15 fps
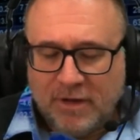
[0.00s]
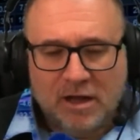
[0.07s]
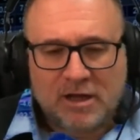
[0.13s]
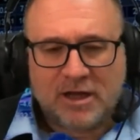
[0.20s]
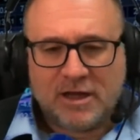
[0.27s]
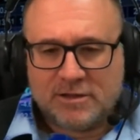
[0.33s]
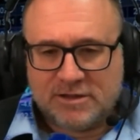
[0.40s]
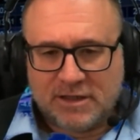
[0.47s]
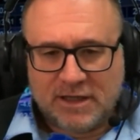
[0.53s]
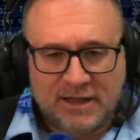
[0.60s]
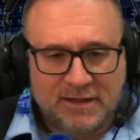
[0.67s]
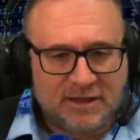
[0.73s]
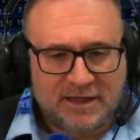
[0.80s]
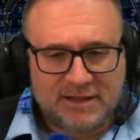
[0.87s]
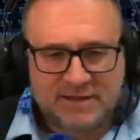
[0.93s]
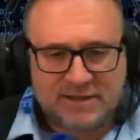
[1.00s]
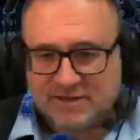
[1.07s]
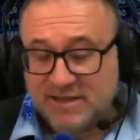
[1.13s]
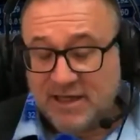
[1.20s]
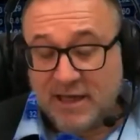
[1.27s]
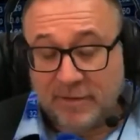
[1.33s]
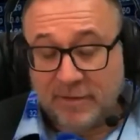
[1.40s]
market, and that
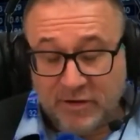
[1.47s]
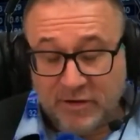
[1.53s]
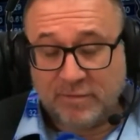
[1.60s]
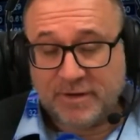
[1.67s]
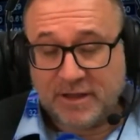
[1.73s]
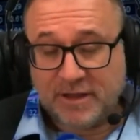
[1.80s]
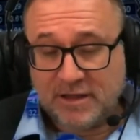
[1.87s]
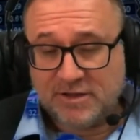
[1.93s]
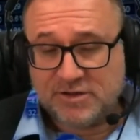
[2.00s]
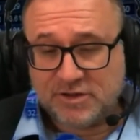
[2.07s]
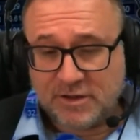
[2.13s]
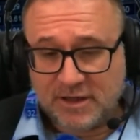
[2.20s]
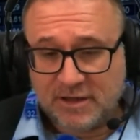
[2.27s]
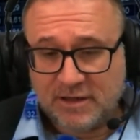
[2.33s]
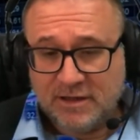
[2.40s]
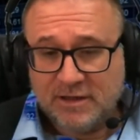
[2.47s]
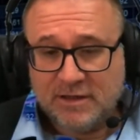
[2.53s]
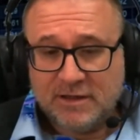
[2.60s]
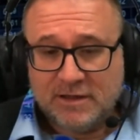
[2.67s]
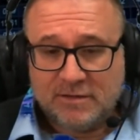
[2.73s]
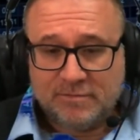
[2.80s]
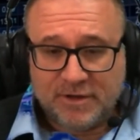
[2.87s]
is the Iberian Peninsula,
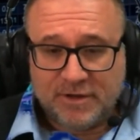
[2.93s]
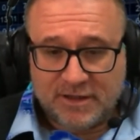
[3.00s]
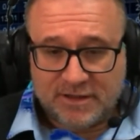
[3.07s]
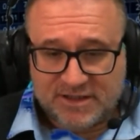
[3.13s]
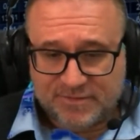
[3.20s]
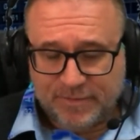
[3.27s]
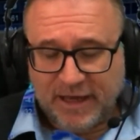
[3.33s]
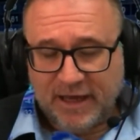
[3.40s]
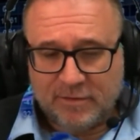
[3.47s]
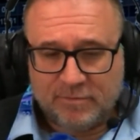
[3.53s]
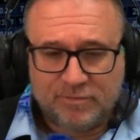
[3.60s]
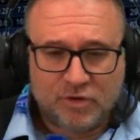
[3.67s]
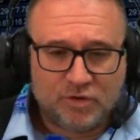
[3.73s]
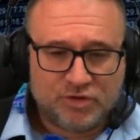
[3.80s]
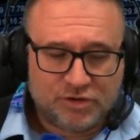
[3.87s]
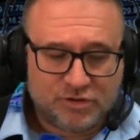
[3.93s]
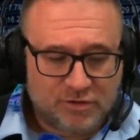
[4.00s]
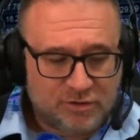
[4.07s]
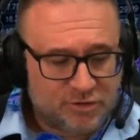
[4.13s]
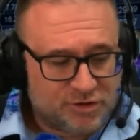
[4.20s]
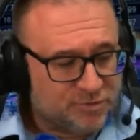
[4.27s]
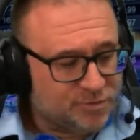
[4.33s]
be it Spain,
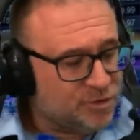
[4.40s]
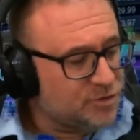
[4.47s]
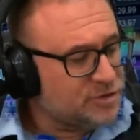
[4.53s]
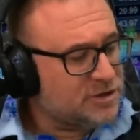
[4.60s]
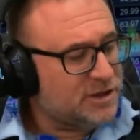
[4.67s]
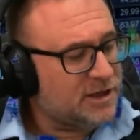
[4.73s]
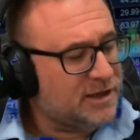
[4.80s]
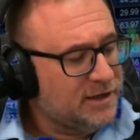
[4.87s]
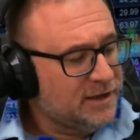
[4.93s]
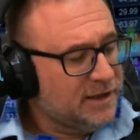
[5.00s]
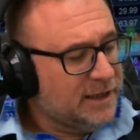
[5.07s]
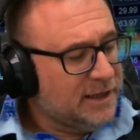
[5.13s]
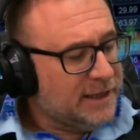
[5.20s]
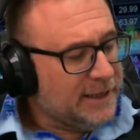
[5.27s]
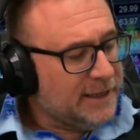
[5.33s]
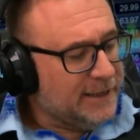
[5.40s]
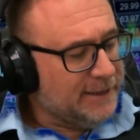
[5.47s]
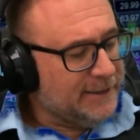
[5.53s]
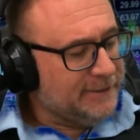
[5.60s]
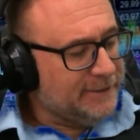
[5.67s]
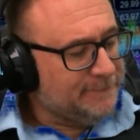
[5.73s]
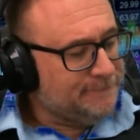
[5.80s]
Portugal, or Gibraltar.
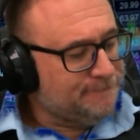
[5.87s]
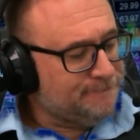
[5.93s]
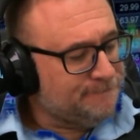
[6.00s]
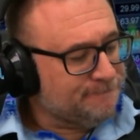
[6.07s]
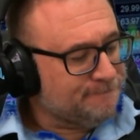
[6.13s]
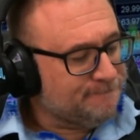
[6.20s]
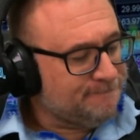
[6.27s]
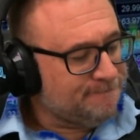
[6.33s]
So